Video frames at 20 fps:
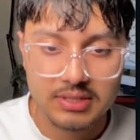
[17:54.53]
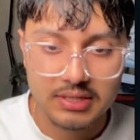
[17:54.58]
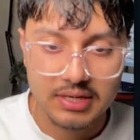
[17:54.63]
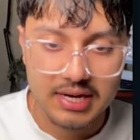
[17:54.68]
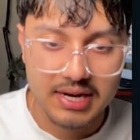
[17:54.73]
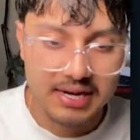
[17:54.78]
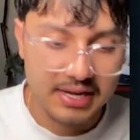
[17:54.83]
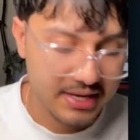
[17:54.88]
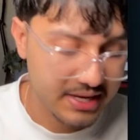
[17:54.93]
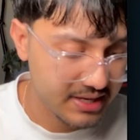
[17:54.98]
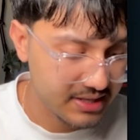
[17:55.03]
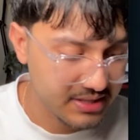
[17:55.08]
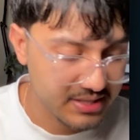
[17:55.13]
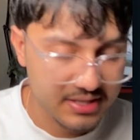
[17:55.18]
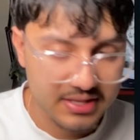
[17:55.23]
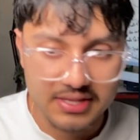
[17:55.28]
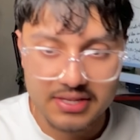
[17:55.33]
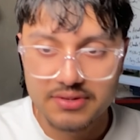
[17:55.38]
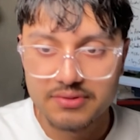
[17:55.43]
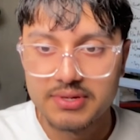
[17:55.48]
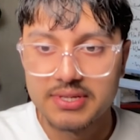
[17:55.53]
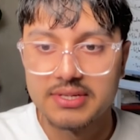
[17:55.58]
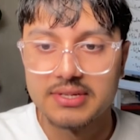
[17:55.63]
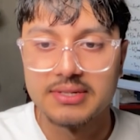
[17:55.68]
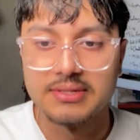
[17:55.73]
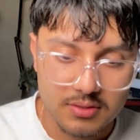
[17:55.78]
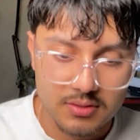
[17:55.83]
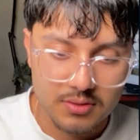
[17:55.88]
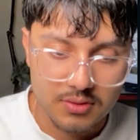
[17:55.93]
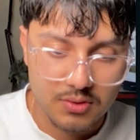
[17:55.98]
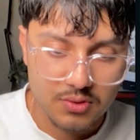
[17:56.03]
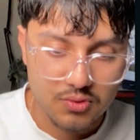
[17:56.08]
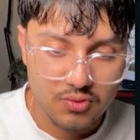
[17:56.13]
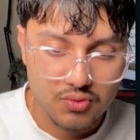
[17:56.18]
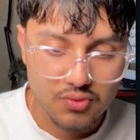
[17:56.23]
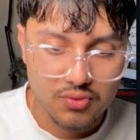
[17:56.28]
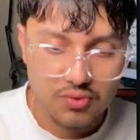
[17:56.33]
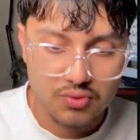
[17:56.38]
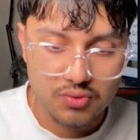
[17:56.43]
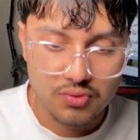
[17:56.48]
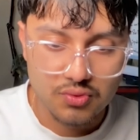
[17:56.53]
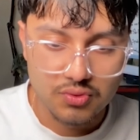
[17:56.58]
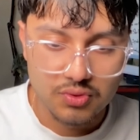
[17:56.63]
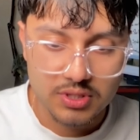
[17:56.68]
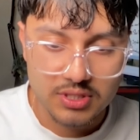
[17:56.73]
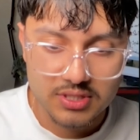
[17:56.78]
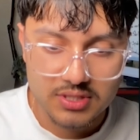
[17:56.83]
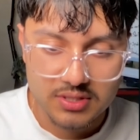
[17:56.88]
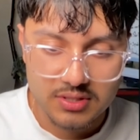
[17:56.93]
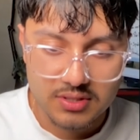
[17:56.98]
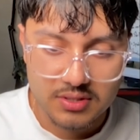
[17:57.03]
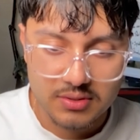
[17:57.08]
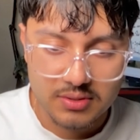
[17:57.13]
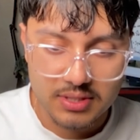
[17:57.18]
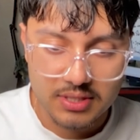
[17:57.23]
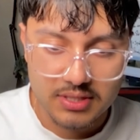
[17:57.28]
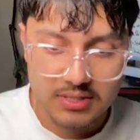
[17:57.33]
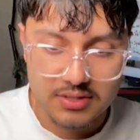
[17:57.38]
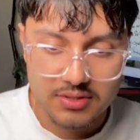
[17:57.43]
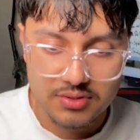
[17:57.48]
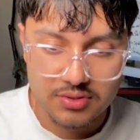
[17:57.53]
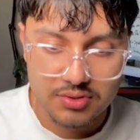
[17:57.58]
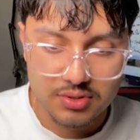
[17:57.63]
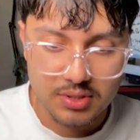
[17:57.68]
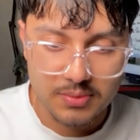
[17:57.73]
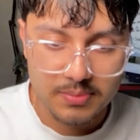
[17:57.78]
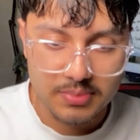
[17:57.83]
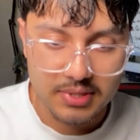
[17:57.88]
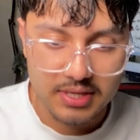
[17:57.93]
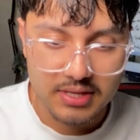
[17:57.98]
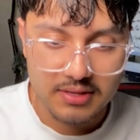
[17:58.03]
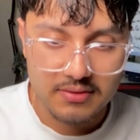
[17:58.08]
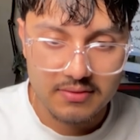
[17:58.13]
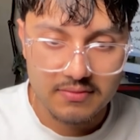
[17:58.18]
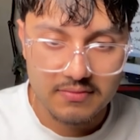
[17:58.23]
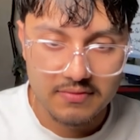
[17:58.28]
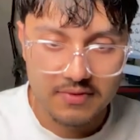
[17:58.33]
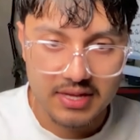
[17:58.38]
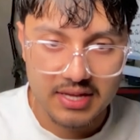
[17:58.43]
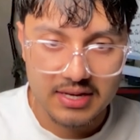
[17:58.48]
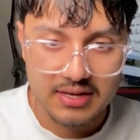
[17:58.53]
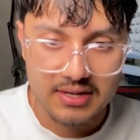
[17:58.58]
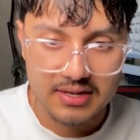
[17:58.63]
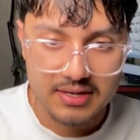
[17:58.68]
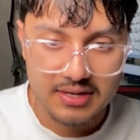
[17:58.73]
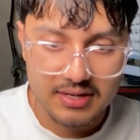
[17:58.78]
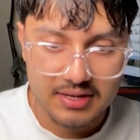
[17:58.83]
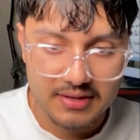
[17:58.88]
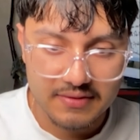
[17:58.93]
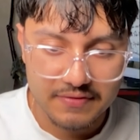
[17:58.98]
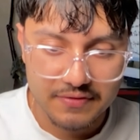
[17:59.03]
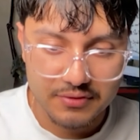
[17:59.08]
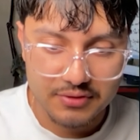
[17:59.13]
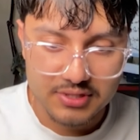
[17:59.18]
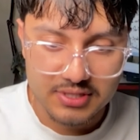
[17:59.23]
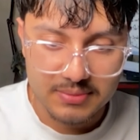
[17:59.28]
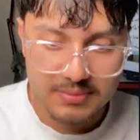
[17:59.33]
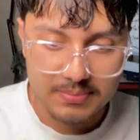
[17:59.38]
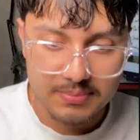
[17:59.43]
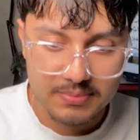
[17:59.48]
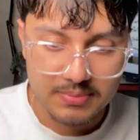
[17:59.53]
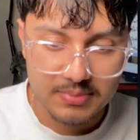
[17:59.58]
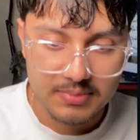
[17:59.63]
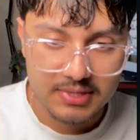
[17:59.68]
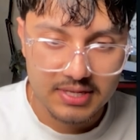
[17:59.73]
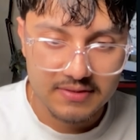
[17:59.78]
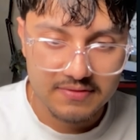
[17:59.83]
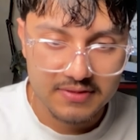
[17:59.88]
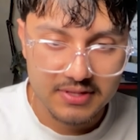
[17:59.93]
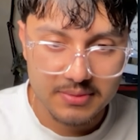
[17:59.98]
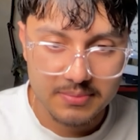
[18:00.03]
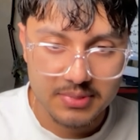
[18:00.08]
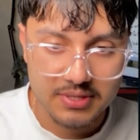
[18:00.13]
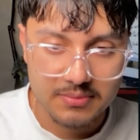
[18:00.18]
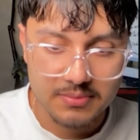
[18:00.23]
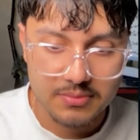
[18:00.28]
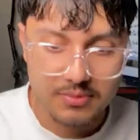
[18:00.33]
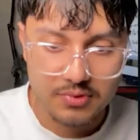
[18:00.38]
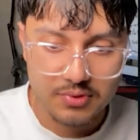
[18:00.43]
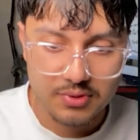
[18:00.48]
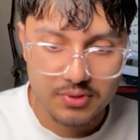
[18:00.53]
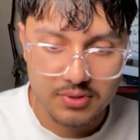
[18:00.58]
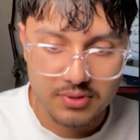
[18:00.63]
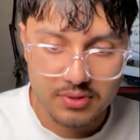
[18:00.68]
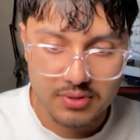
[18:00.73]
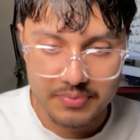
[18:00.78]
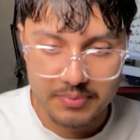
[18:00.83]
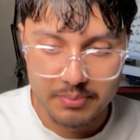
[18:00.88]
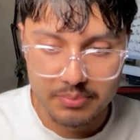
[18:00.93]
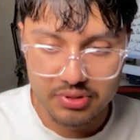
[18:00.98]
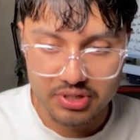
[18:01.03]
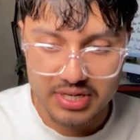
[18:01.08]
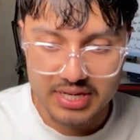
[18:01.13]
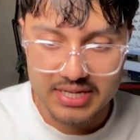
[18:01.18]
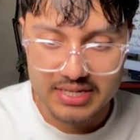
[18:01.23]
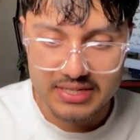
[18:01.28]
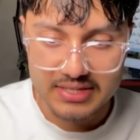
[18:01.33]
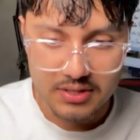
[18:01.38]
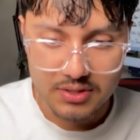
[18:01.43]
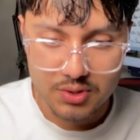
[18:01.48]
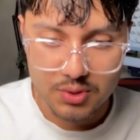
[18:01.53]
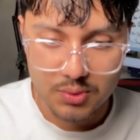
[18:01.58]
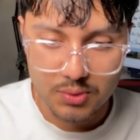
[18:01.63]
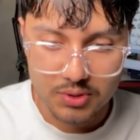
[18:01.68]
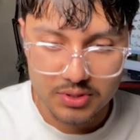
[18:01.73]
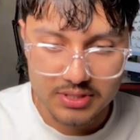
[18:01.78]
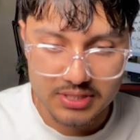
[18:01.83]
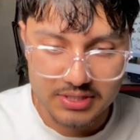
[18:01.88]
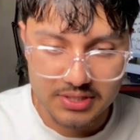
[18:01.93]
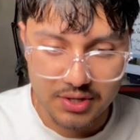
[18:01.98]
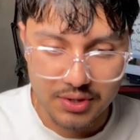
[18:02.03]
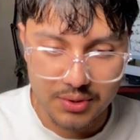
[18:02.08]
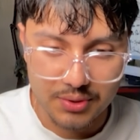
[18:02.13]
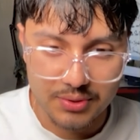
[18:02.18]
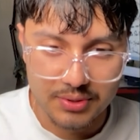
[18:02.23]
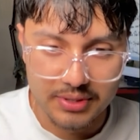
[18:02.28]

All right, enter the arena. Ooh, let's go ahead and drop Vanguard. It feels definitely a bit more branded towards its own